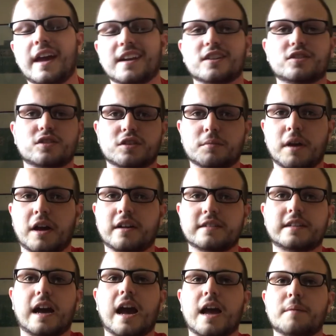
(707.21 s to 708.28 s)
in a certain amount
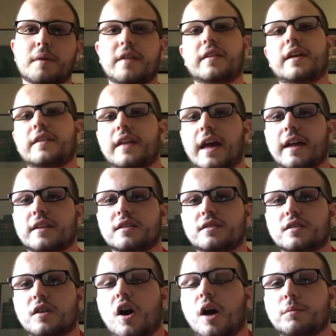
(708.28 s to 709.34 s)
of time, and then that
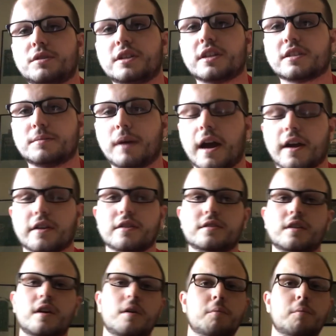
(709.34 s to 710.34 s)
option expires.